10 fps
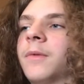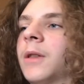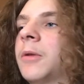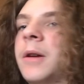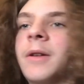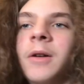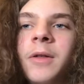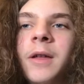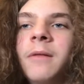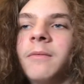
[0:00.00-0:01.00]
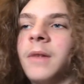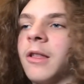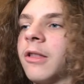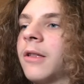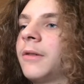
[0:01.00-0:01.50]
the Green Doggo thing, it's
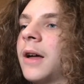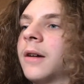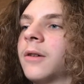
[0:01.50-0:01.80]
still not